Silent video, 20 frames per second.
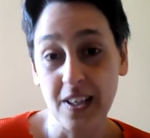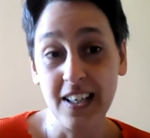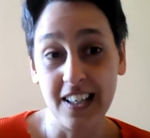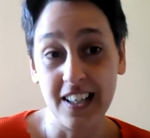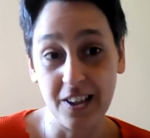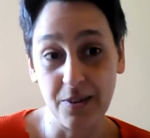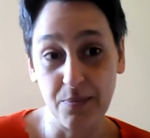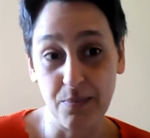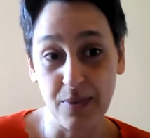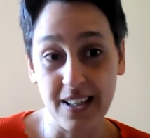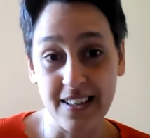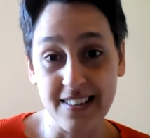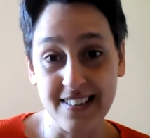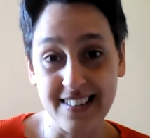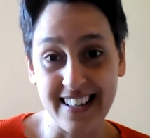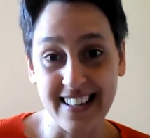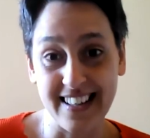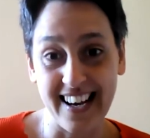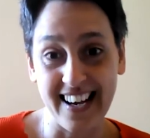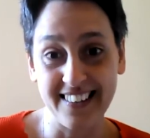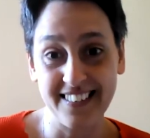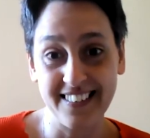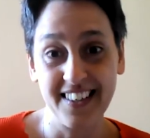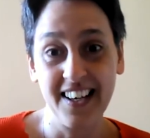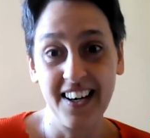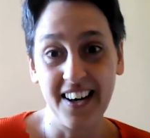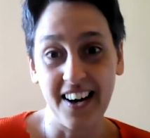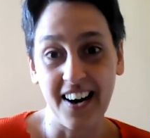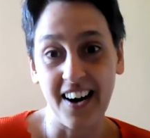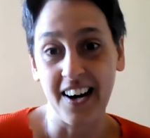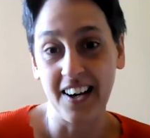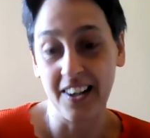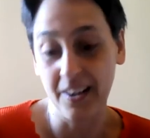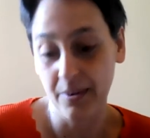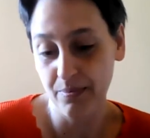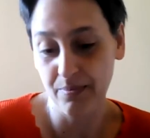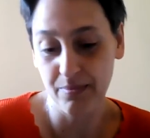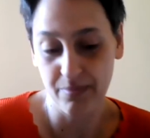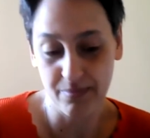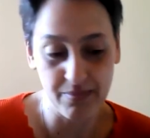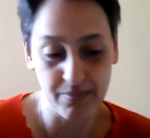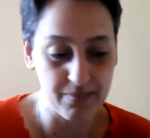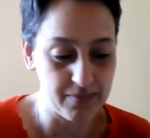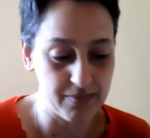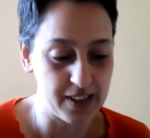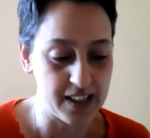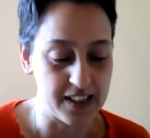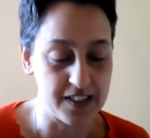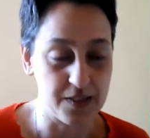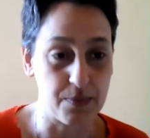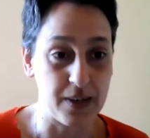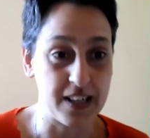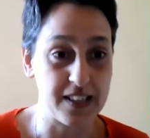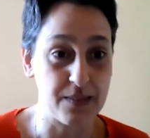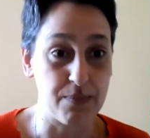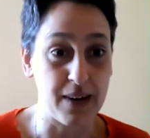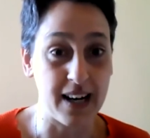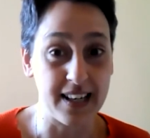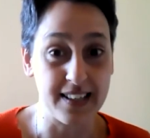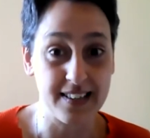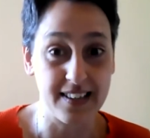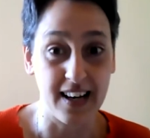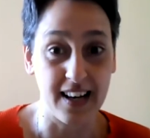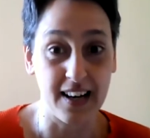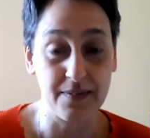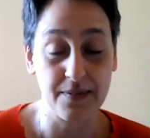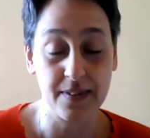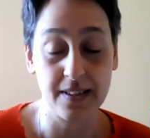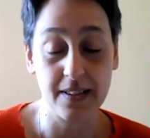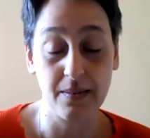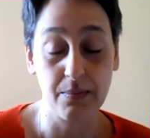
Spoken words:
it means that I express myself